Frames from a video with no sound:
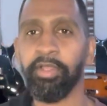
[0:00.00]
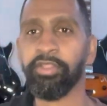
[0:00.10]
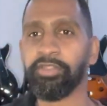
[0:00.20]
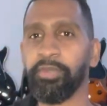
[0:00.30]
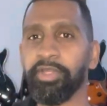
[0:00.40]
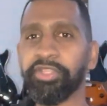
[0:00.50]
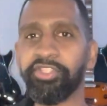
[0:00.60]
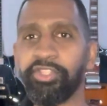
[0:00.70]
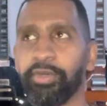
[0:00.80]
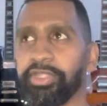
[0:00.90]
So when you
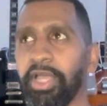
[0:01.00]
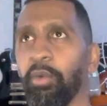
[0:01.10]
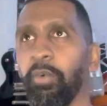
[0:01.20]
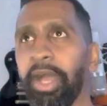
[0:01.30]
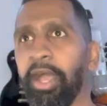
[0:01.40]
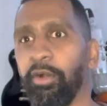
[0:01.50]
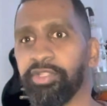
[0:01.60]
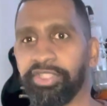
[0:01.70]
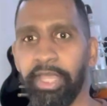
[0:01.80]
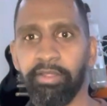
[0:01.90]
listen to it, it's like, wow,
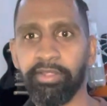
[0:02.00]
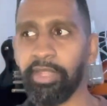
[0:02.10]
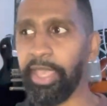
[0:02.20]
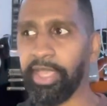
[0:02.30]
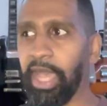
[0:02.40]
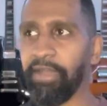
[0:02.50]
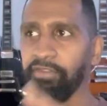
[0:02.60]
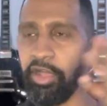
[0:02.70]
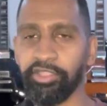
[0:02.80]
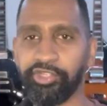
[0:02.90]
it sounds like I've
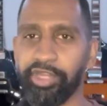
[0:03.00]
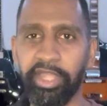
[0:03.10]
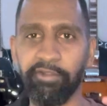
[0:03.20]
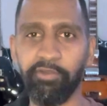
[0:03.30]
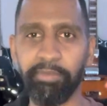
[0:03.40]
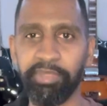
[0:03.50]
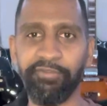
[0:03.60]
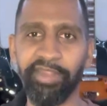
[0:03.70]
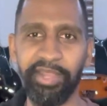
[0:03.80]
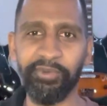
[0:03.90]
lost track of where B
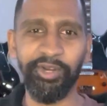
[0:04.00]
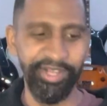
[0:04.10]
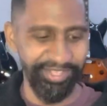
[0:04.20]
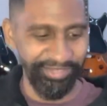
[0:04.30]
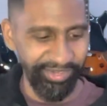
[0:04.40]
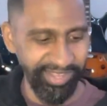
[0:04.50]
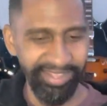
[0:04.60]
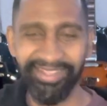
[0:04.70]
flat was, right?